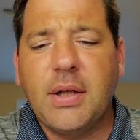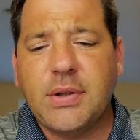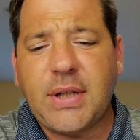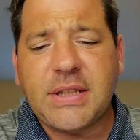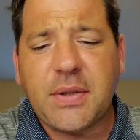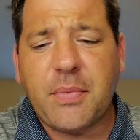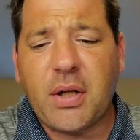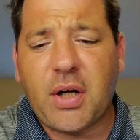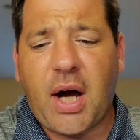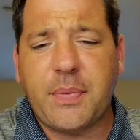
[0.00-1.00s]
that's some
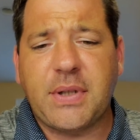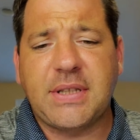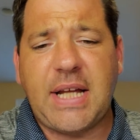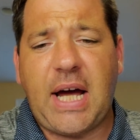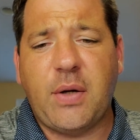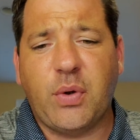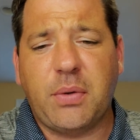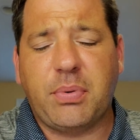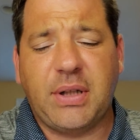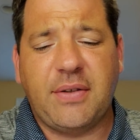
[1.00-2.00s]
other options that I
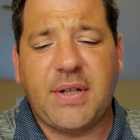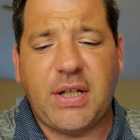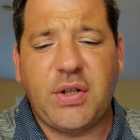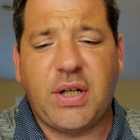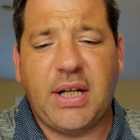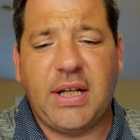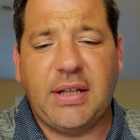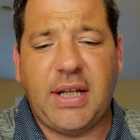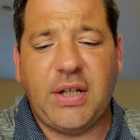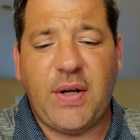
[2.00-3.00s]
really believe that
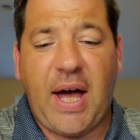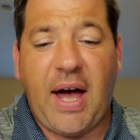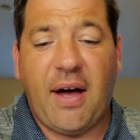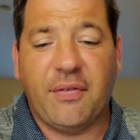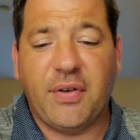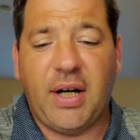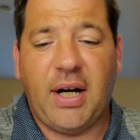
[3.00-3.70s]
you have